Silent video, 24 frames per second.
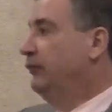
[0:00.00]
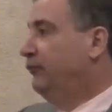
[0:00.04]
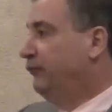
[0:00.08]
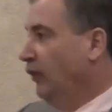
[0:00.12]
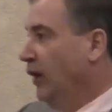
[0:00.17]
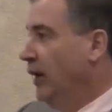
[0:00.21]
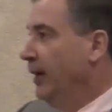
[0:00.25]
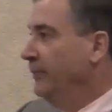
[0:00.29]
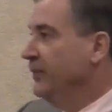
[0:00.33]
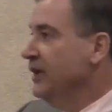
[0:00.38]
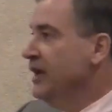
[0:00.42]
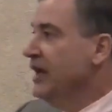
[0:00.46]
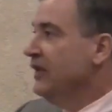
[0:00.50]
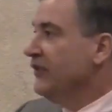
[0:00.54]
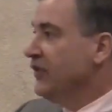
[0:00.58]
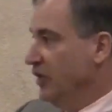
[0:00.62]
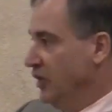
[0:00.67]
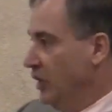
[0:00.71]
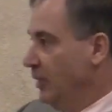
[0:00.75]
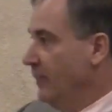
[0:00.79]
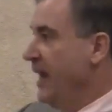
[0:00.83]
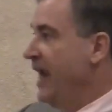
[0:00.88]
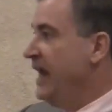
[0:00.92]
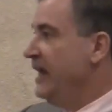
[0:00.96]
from the
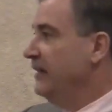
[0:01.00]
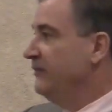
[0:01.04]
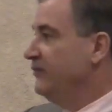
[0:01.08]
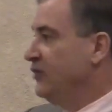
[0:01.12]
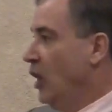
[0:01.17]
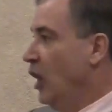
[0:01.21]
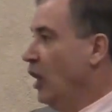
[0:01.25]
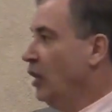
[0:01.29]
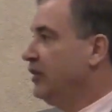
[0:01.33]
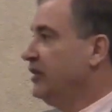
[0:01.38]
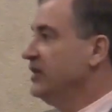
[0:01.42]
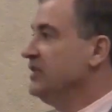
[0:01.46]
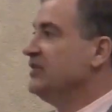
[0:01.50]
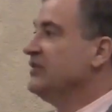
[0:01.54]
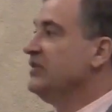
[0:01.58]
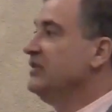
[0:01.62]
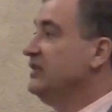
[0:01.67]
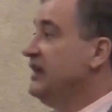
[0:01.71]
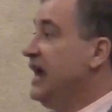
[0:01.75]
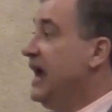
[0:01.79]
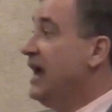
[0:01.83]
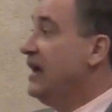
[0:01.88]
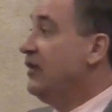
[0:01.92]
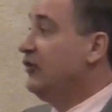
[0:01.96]
domain of darkness and
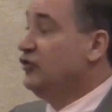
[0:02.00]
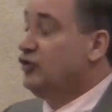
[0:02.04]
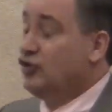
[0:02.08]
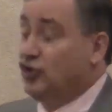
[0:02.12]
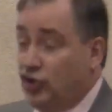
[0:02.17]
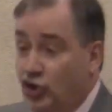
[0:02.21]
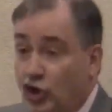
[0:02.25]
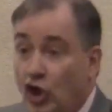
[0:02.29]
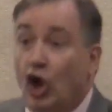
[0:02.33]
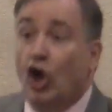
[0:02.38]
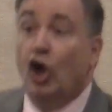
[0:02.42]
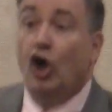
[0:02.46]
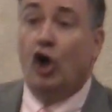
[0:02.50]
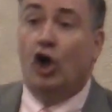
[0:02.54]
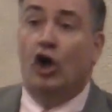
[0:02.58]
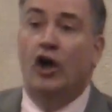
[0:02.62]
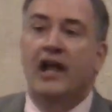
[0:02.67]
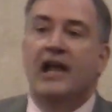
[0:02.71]
death. Sure,